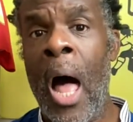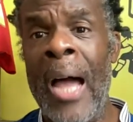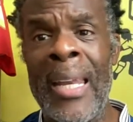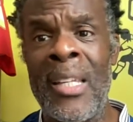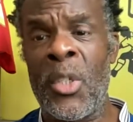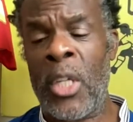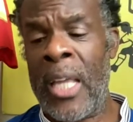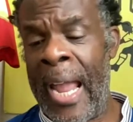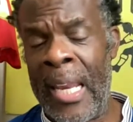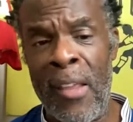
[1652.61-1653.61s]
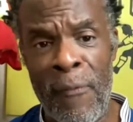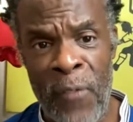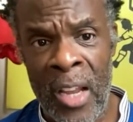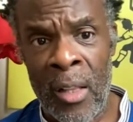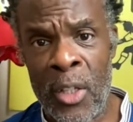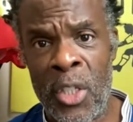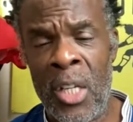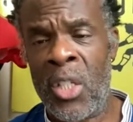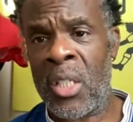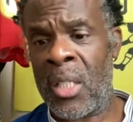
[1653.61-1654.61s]
I didn't see any
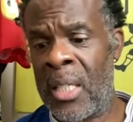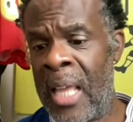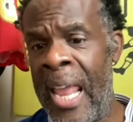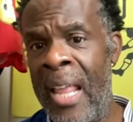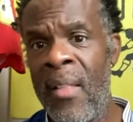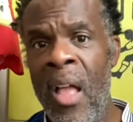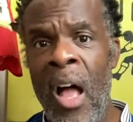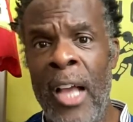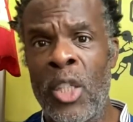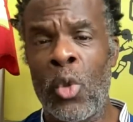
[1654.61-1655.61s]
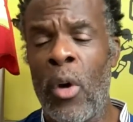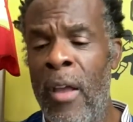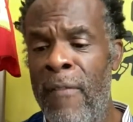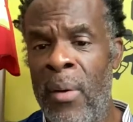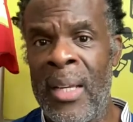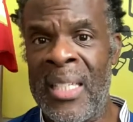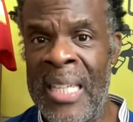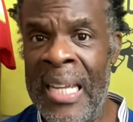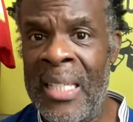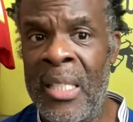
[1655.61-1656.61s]
fearlessness today. I saw a very
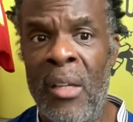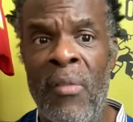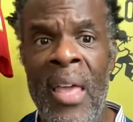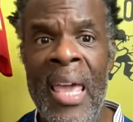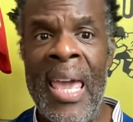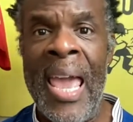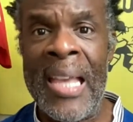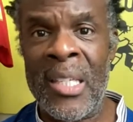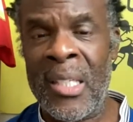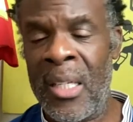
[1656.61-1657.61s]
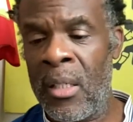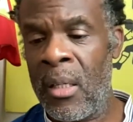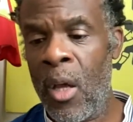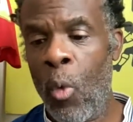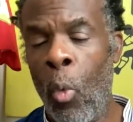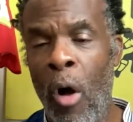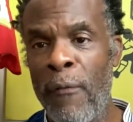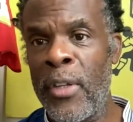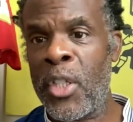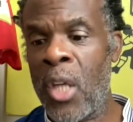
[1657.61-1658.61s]
tentative, hesitant
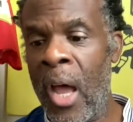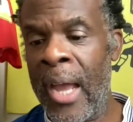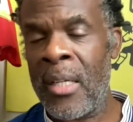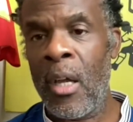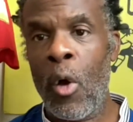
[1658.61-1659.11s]
Watford side